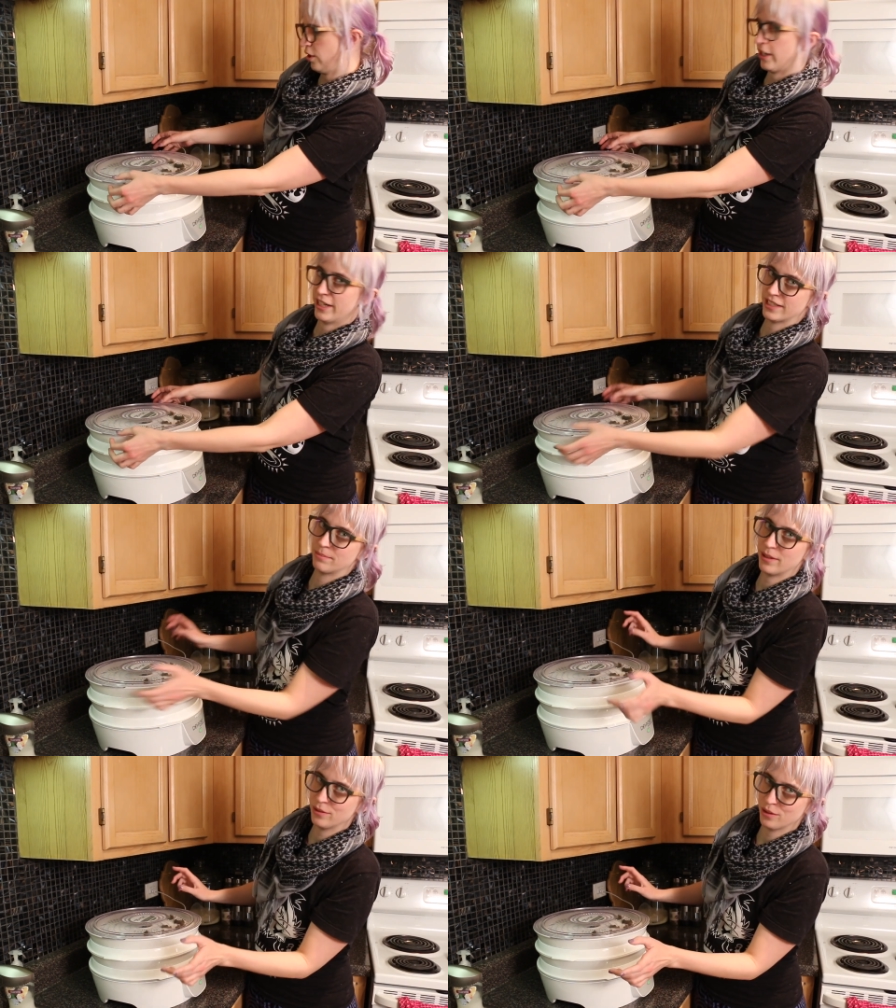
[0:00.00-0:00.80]
Alright, it's
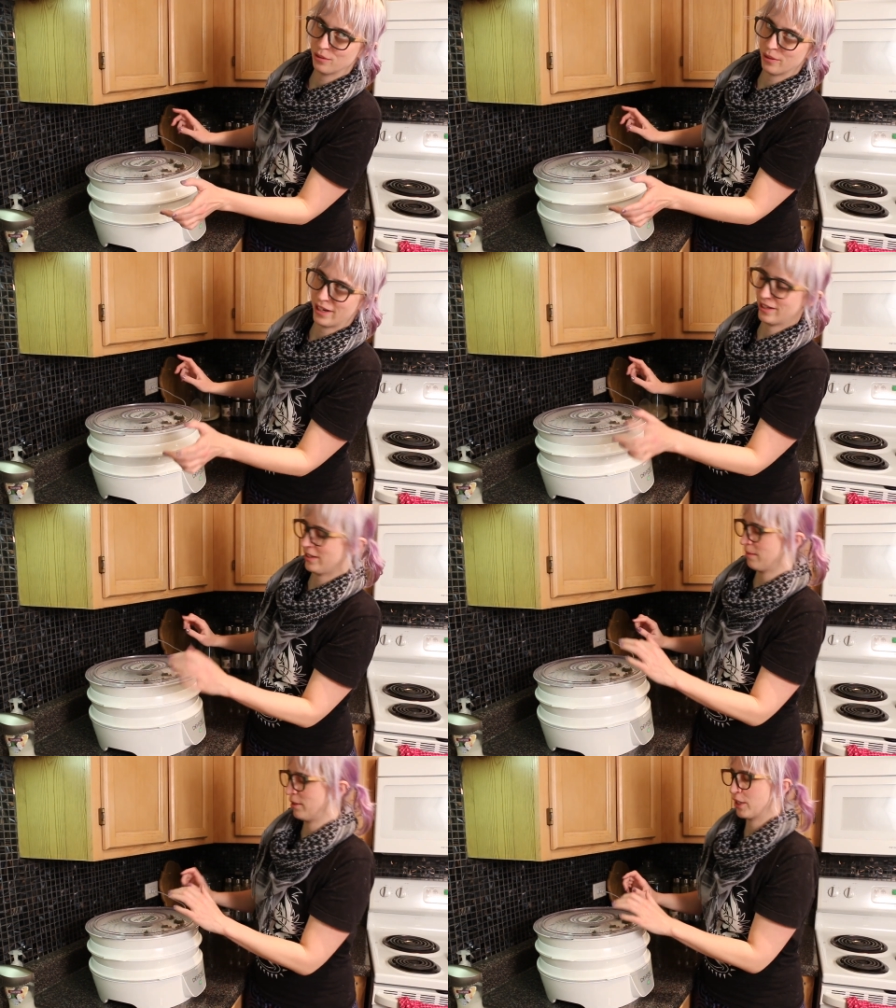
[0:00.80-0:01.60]
been a little
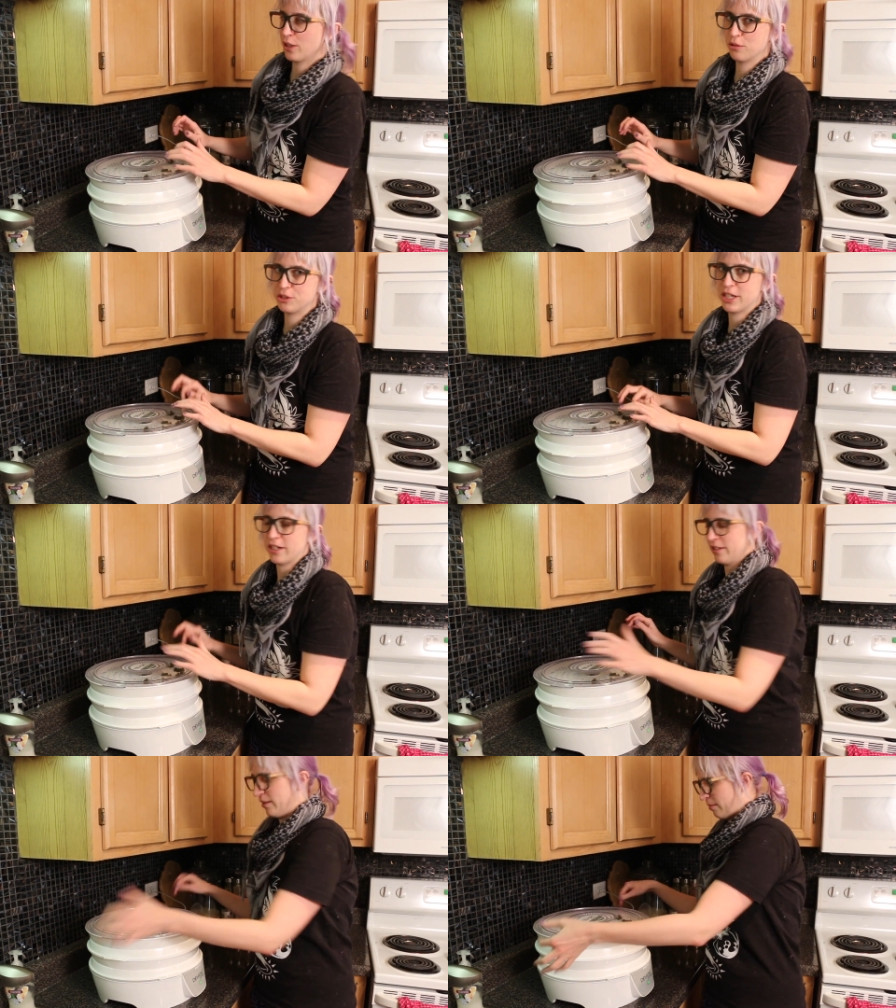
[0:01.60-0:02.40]
while. I'm gonna go
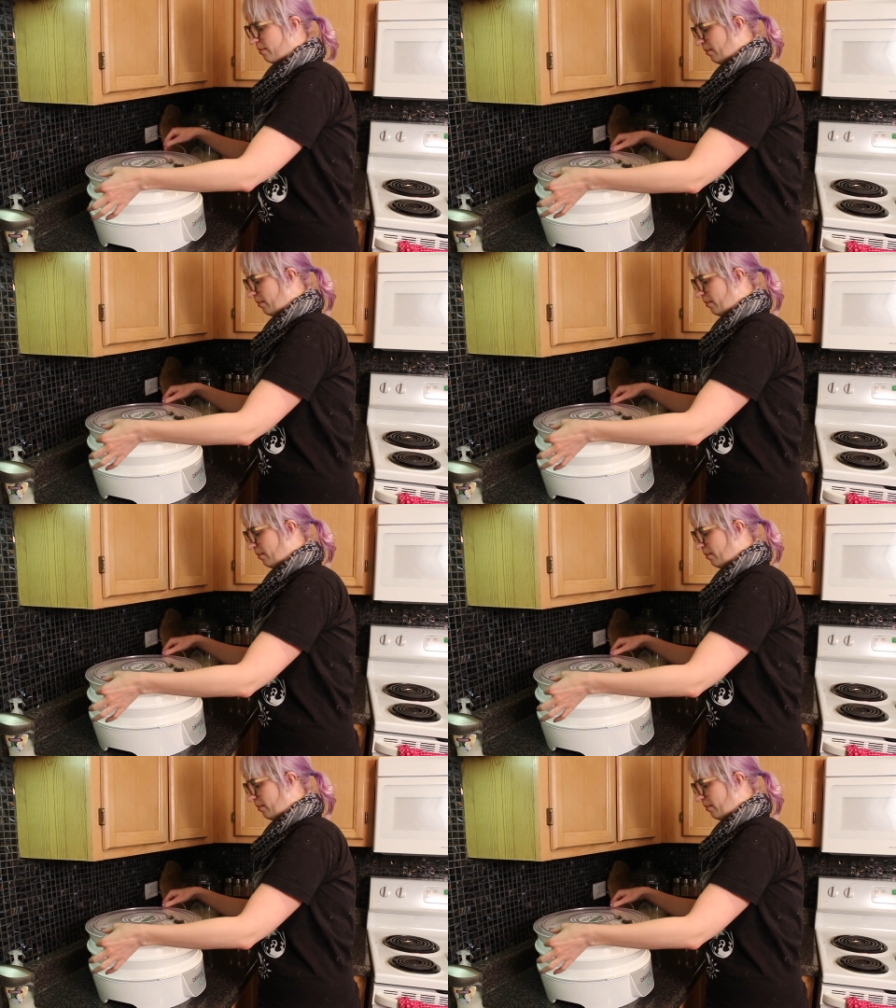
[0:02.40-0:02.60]
check on them.